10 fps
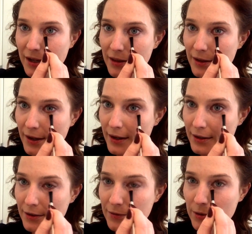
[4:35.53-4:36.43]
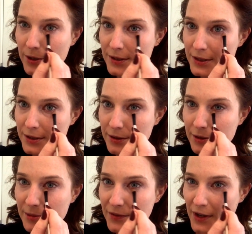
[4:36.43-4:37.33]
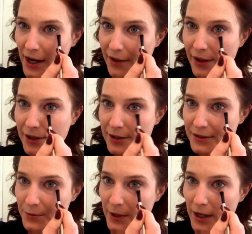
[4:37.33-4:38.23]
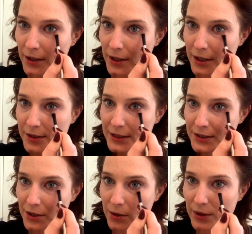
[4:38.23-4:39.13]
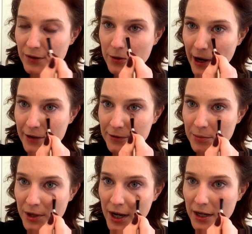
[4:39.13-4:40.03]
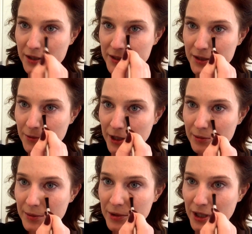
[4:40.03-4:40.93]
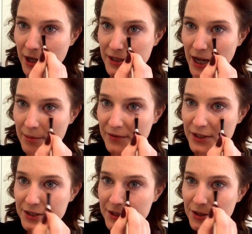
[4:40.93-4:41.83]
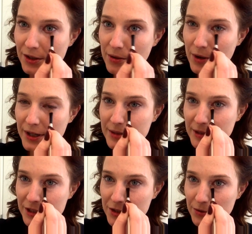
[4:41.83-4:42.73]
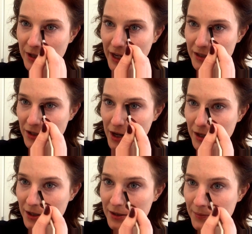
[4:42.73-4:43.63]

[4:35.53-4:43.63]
and then of course a little bit of highlighter as well. So we have quite a few products that we're gonna be putting on top of this, so you don't want it to be too caked on.